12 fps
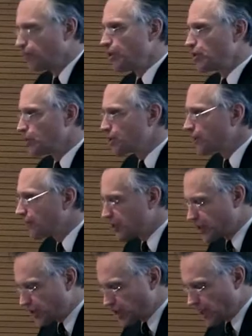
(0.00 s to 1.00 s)
Resource
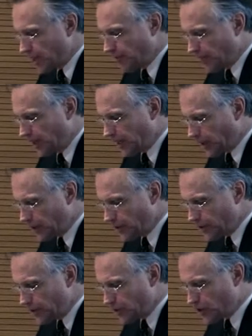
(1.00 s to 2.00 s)
efficiency
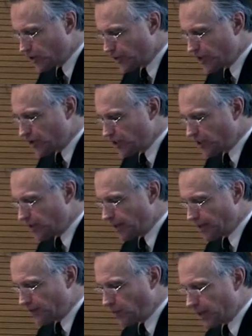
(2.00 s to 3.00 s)
includes reducing the
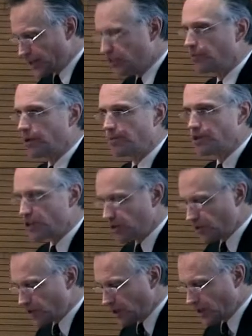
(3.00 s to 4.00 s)
amount of waste that we
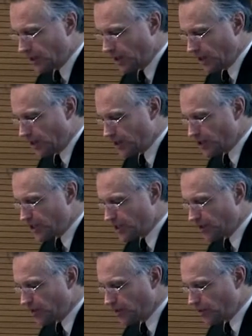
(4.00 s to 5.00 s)
produce and
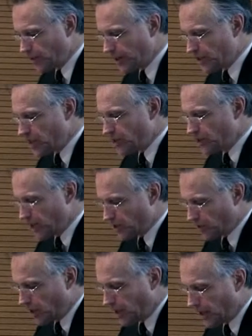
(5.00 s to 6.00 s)
treating the waste that
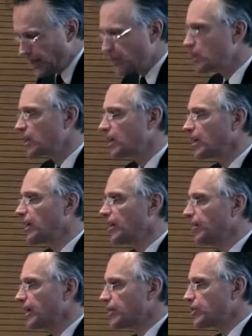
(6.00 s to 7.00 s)
does arise in
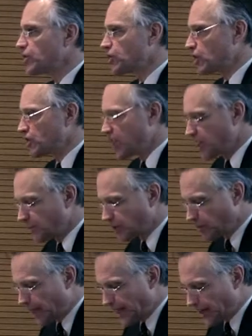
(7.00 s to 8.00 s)
the most
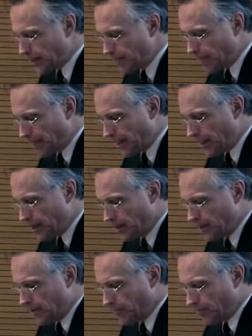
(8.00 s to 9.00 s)
sustainable manner.
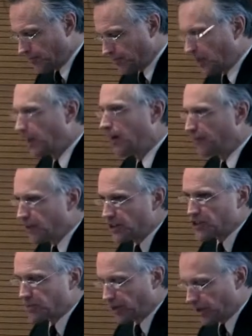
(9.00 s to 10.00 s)
Our
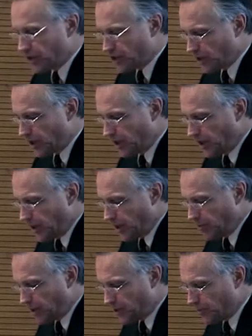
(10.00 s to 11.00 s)
first approach
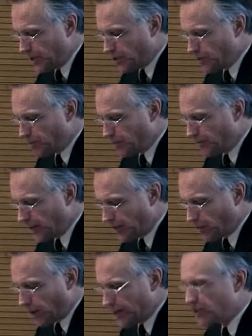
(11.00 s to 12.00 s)
must be to
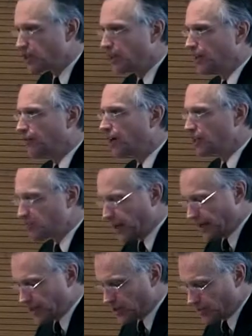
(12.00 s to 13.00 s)
prevent waste in the first
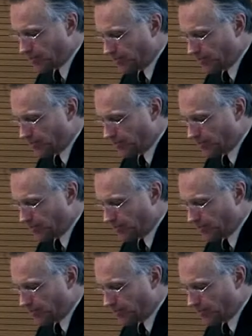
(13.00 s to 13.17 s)
place.